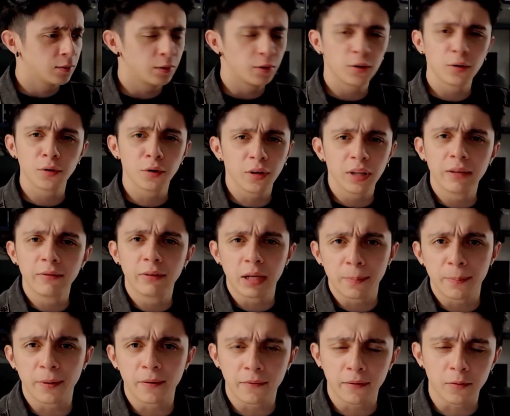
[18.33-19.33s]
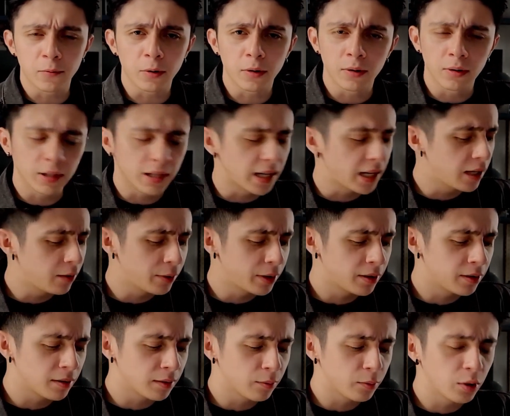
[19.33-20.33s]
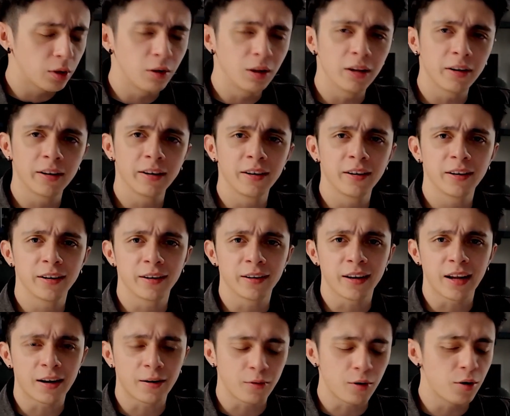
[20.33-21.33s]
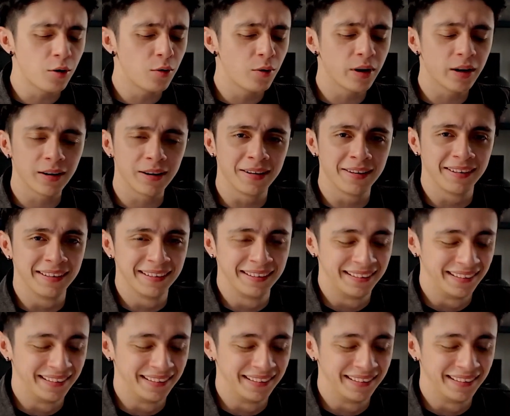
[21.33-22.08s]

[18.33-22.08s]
Don't live in a perfect world, okay? Where we'll learn and, and grow and